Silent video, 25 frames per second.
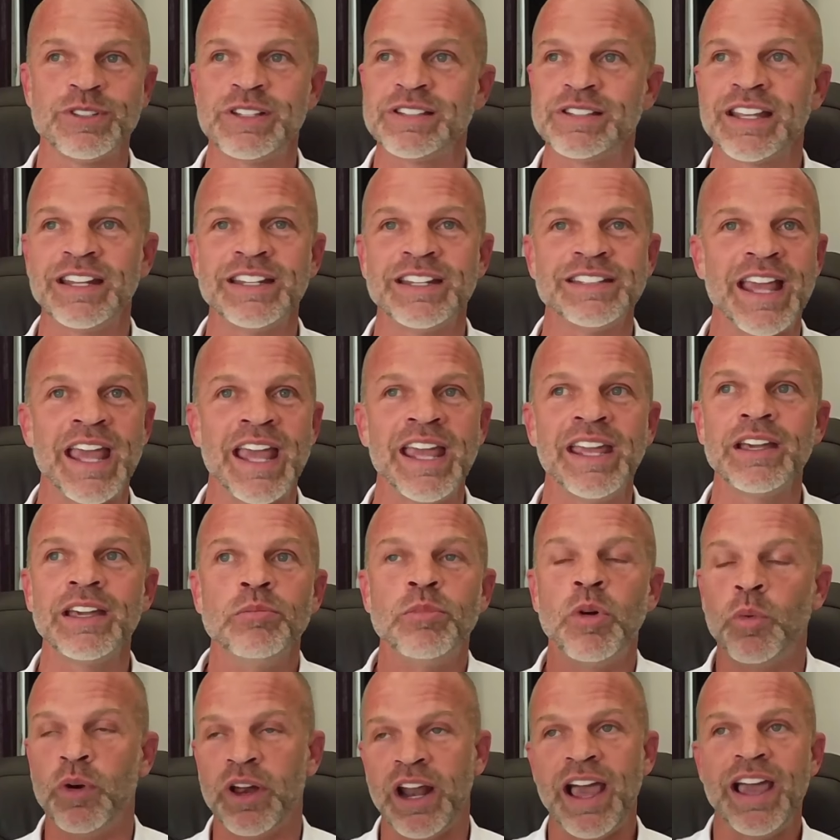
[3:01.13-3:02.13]
it's going to take,
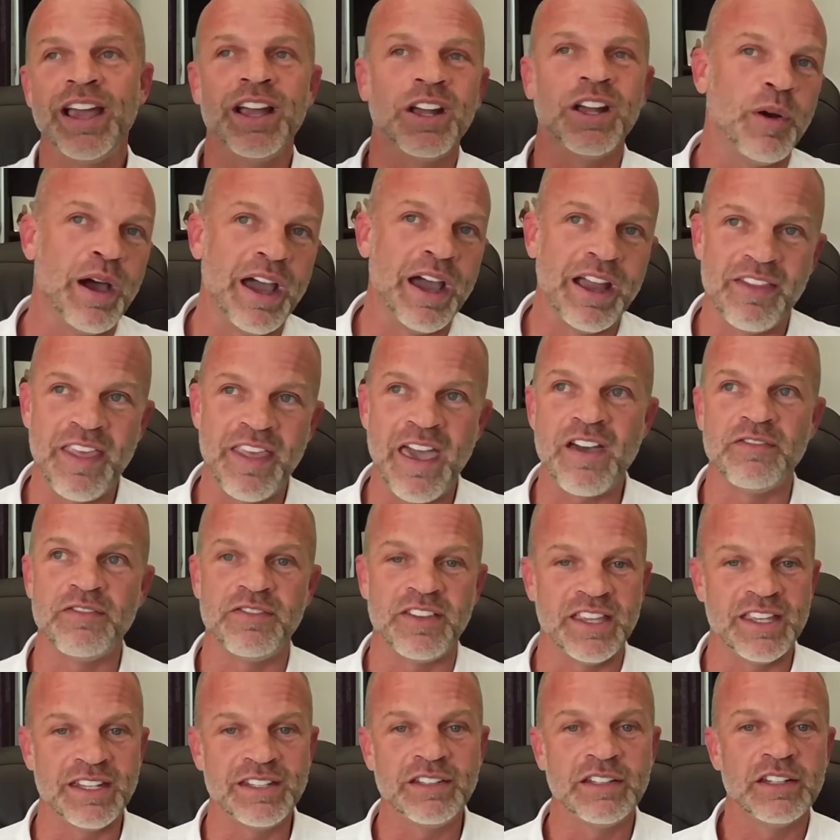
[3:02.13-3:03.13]
but when I acquire that
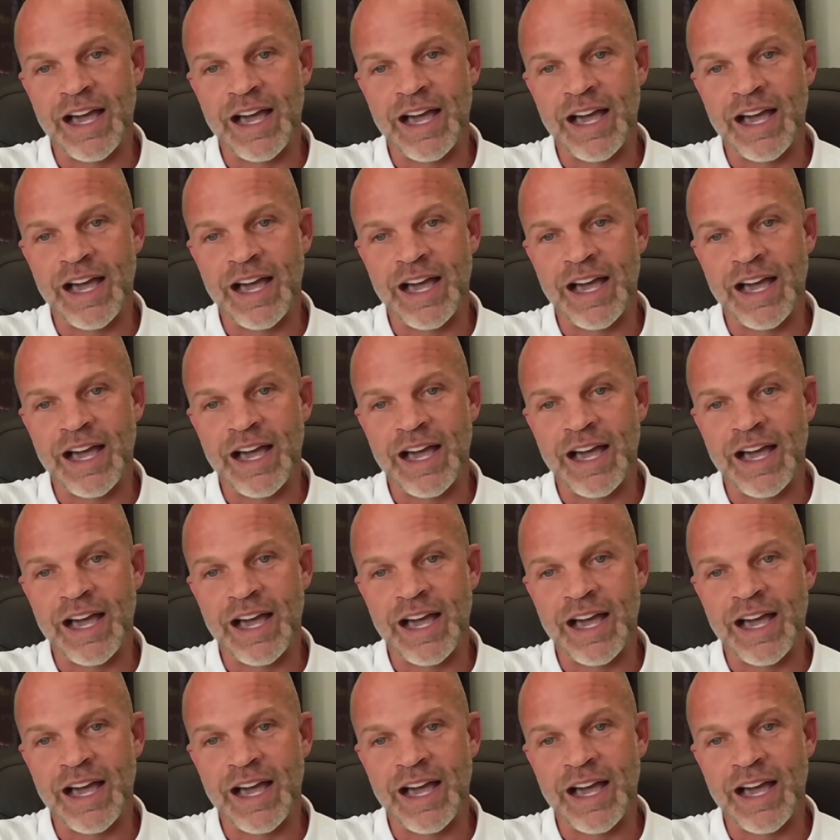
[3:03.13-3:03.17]
VIN,